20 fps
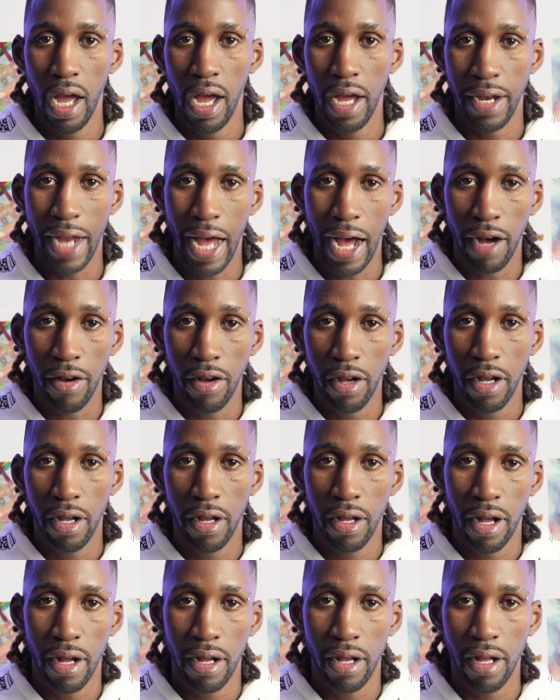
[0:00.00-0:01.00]
Now,
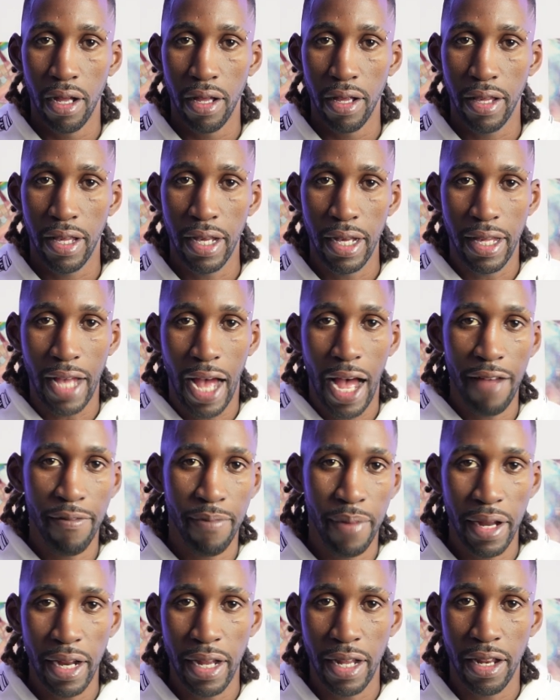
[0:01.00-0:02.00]
since I've
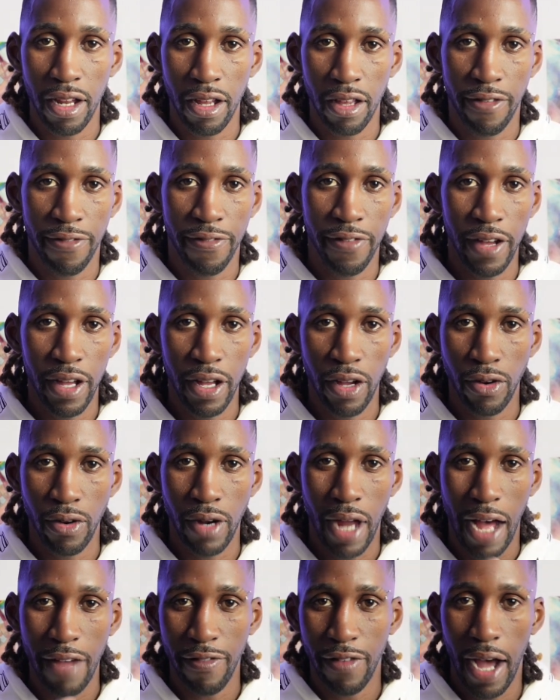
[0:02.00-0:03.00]
been in this field,
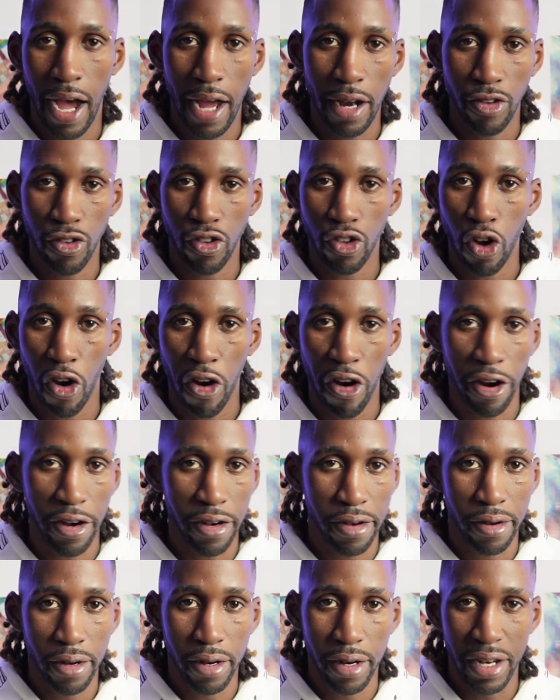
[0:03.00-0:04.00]
I've kind of
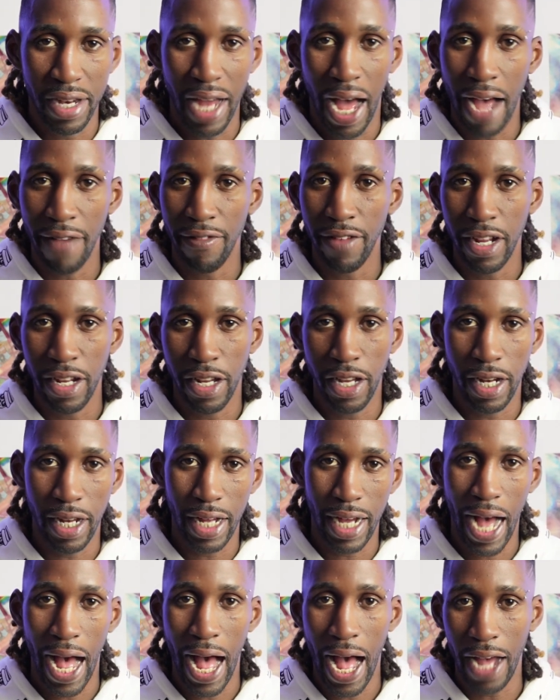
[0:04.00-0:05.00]
started diving into the
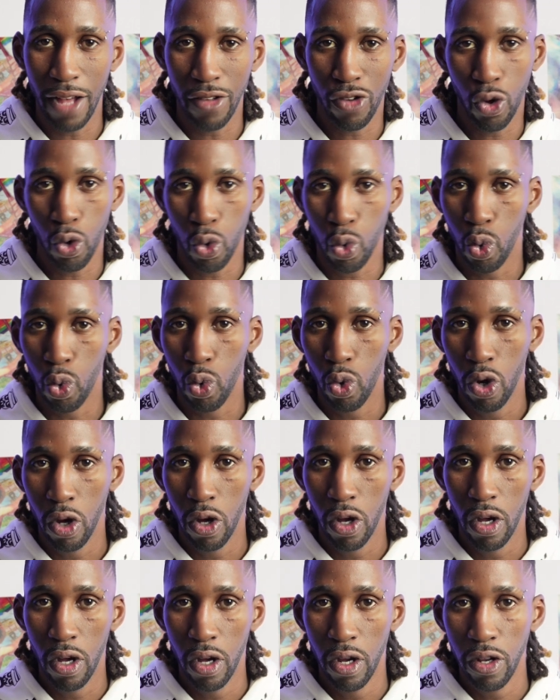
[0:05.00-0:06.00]
guys who
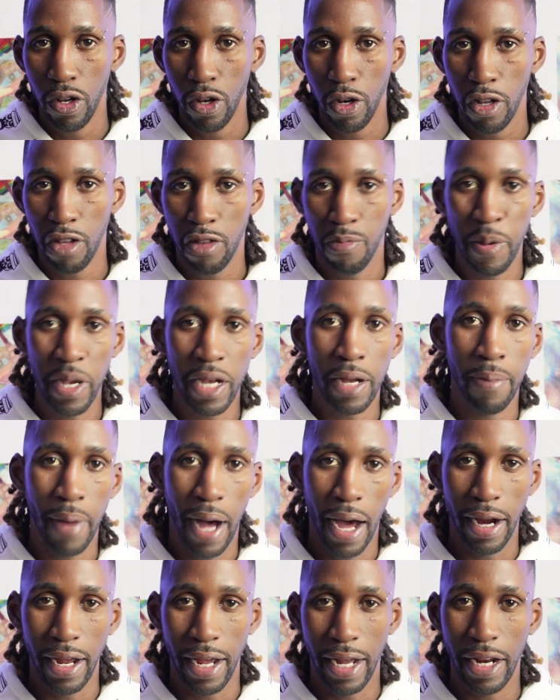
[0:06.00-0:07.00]
speak
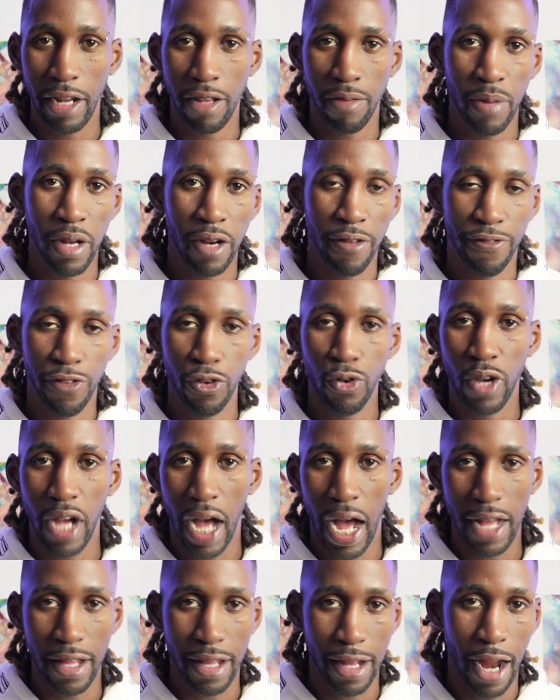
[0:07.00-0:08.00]
about it. And there's been a few
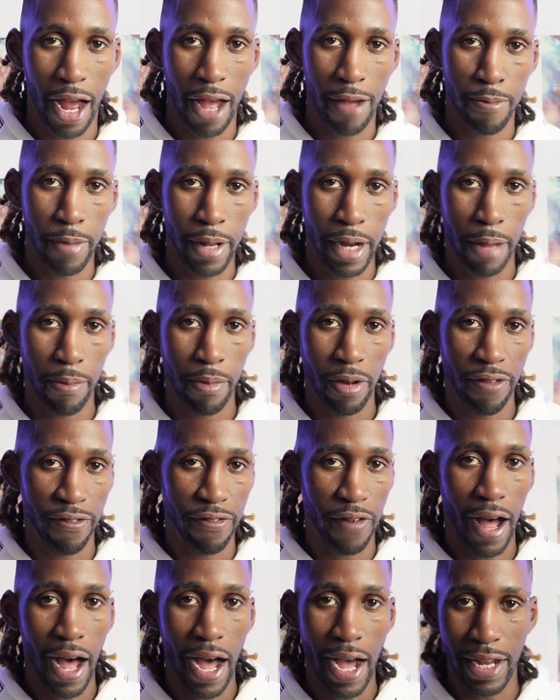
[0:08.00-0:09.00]
guys that I've been able to
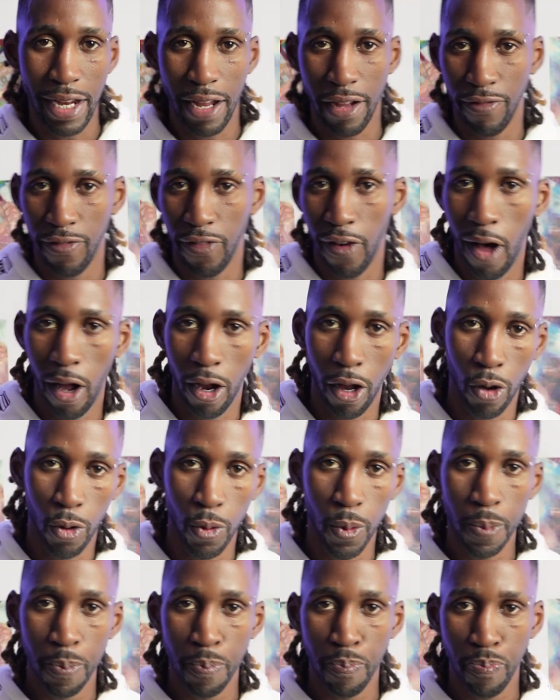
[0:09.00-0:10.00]
find and follow.